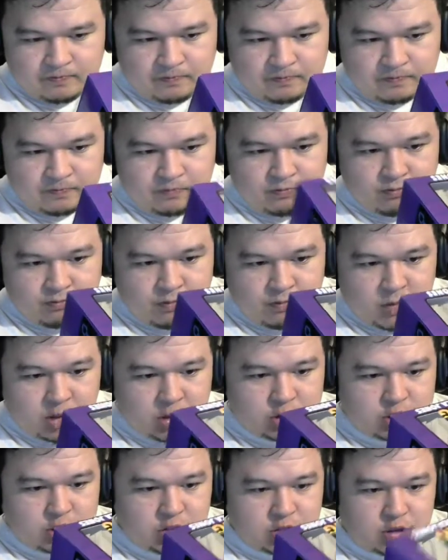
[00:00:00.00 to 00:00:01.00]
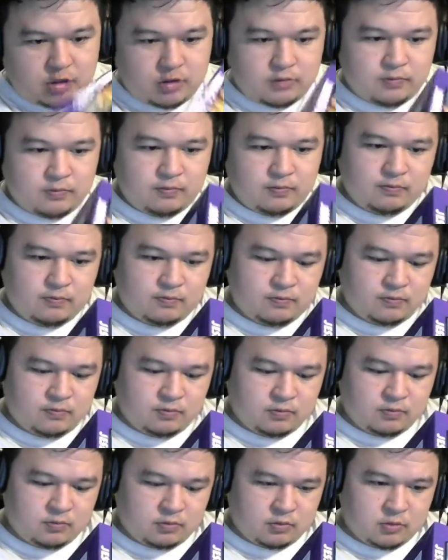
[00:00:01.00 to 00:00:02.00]
Miniature
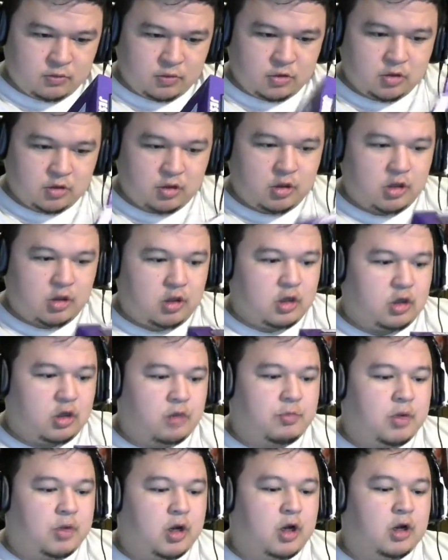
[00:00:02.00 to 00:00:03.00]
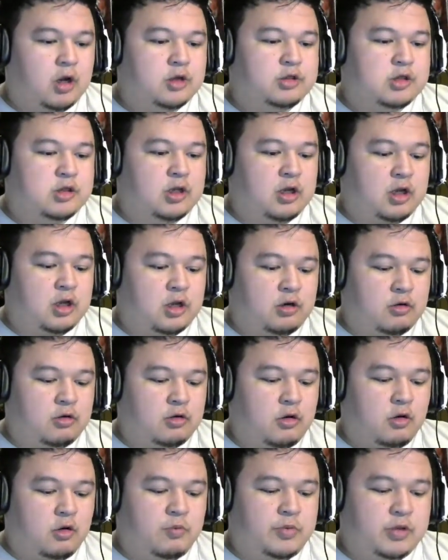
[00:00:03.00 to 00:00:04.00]
in a box. And I don't
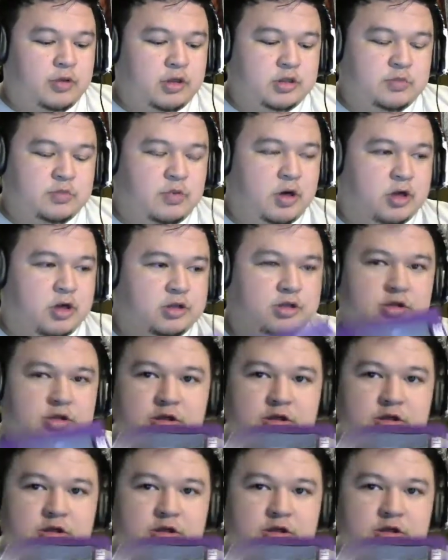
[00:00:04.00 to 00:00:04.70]
open these boxes.